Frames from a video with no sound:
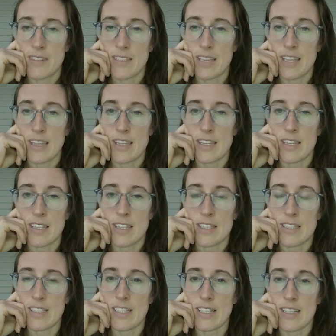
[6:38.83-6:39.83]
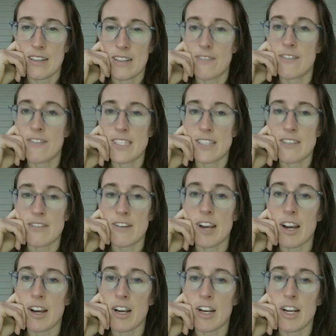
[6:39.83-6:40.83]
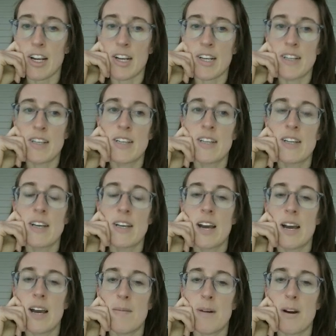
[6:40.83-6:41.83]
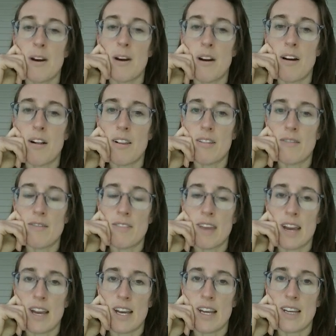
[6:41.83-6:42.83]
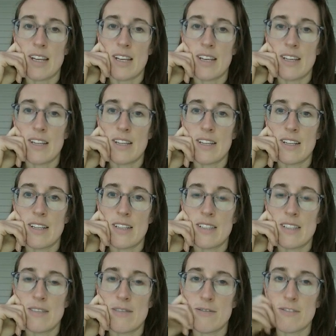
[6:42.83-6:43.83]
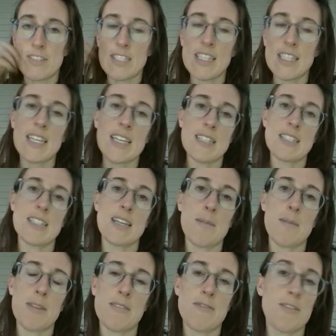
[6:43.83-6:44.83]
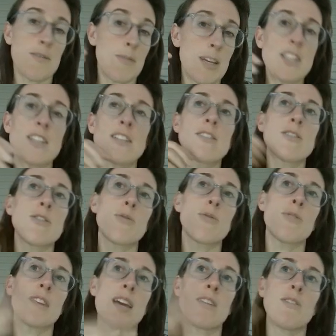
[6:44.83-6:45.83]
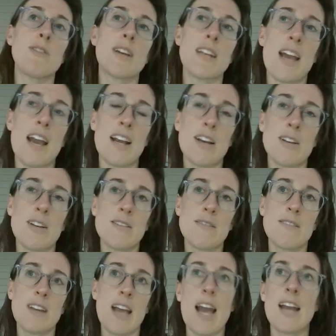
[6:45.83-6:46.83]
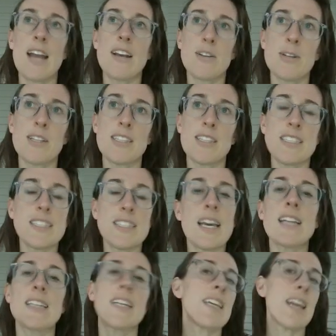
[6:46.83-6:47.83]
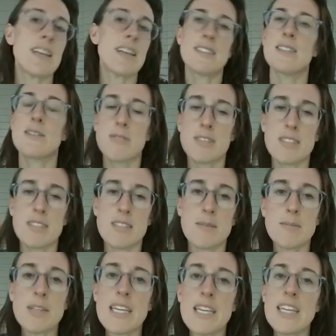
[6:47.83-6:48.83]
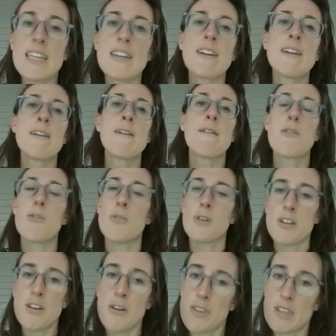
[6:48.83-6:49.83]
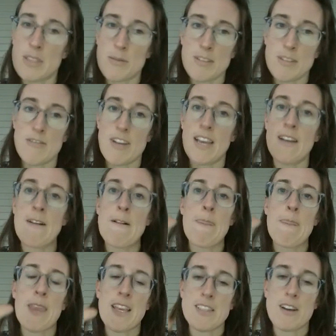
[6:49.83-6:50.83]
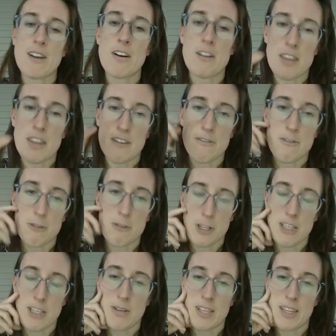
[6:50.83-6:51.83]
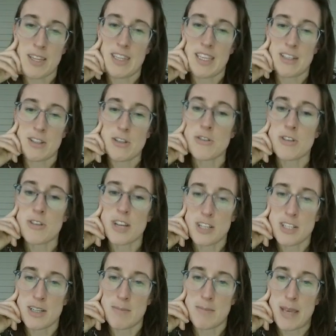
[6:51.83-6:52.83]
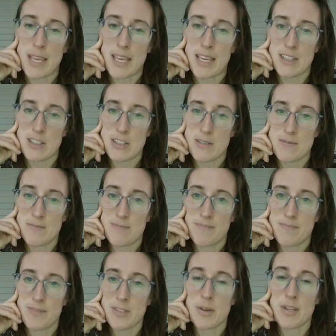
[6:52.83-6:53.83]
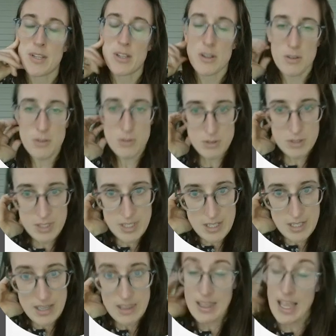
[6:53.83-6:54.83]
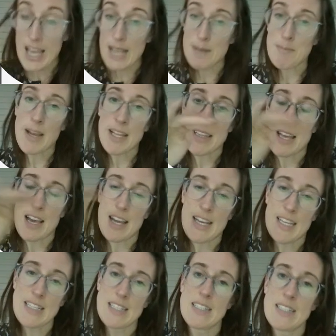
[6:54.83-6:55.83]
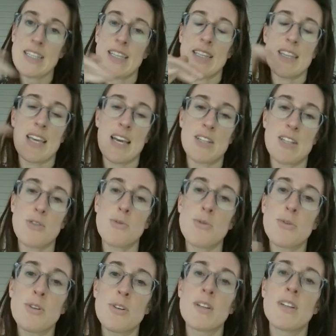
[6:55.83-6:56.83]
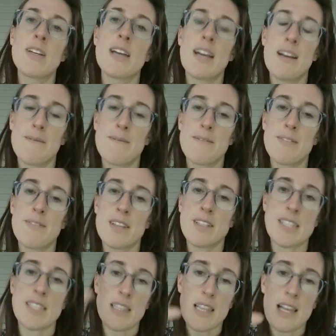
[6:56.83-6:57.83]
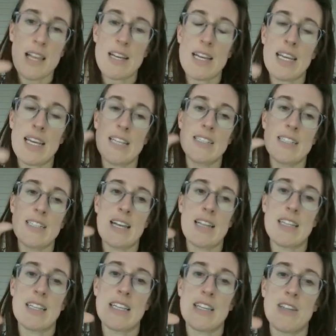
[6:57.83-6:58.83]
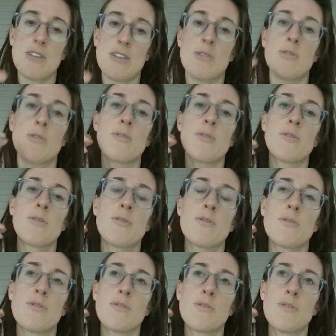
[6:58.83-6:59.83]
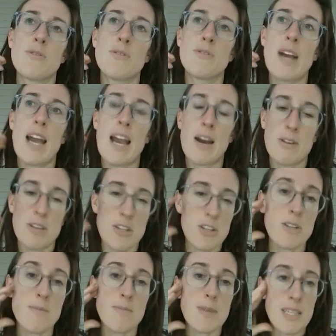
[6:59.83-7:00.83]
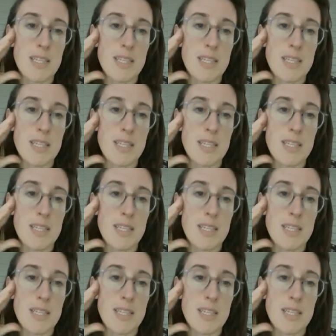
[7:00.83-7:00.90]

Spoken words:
and clinic visit record, all of that really in-depth information so that you can adequately say like, yes, this was complete, or no, this wasn't right. It's all there for you in the instruction page. So it goes line by line in that tool. There's a line telling you how it should be